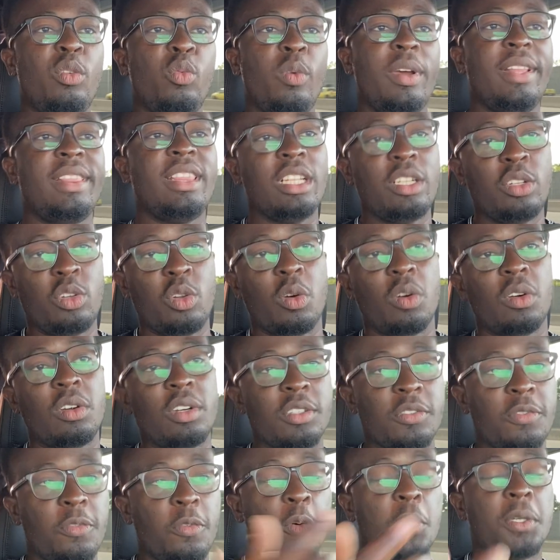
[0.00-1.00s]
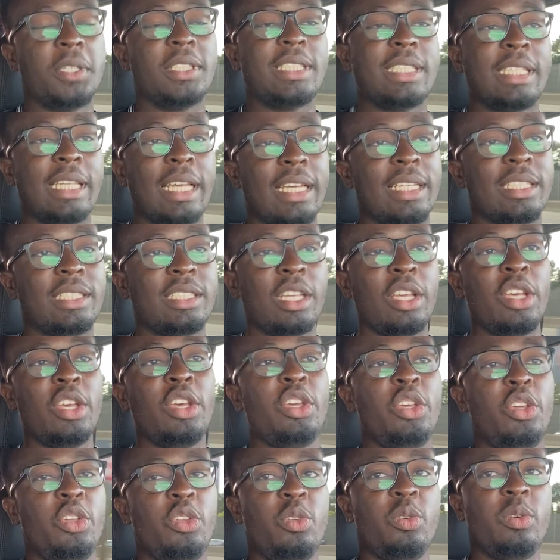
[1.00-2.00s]
with the doors, Ford says
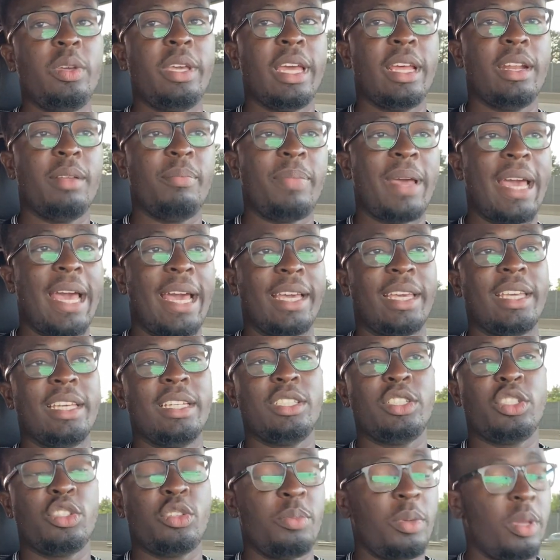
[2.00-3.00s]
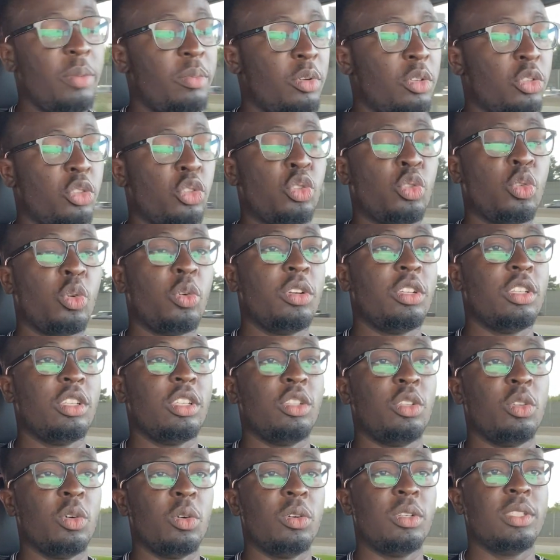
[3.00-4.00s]
you do get a package to be able to store the
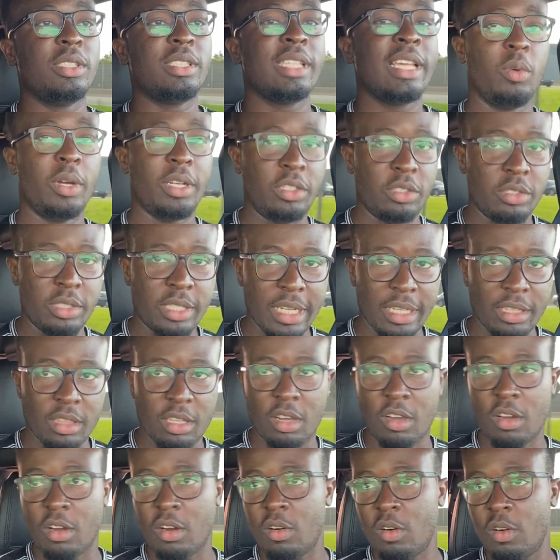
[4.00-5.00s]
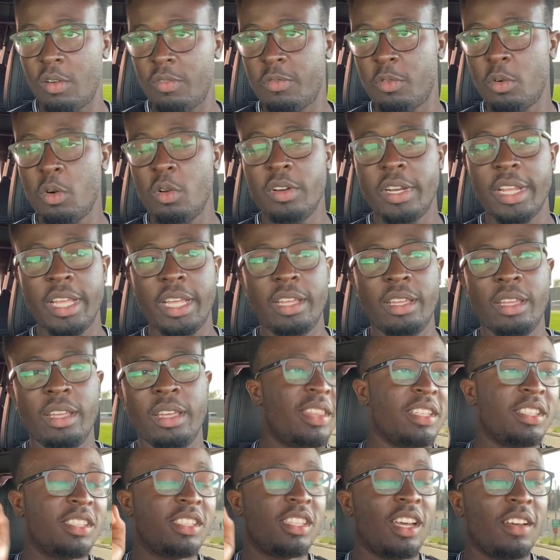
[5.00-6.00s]
doors when you take the car off-roading.
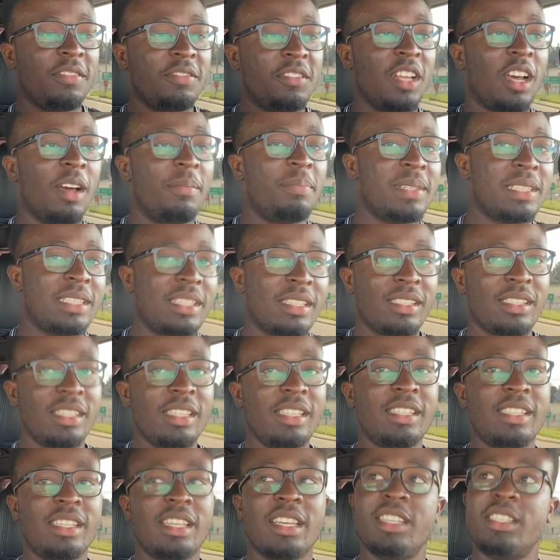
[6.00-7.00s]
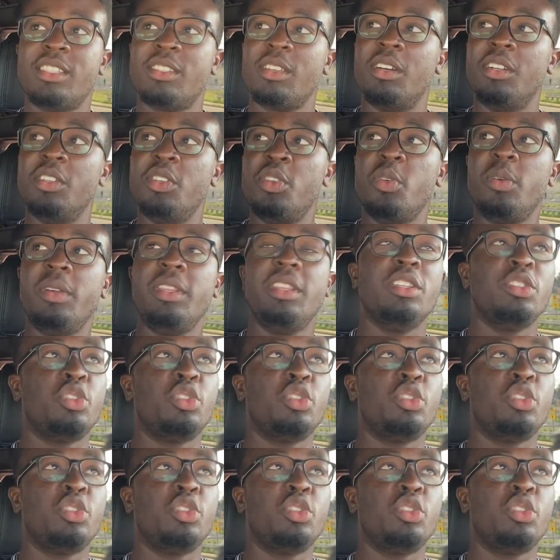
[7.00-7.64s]
The soft top, it's as easy as undoing the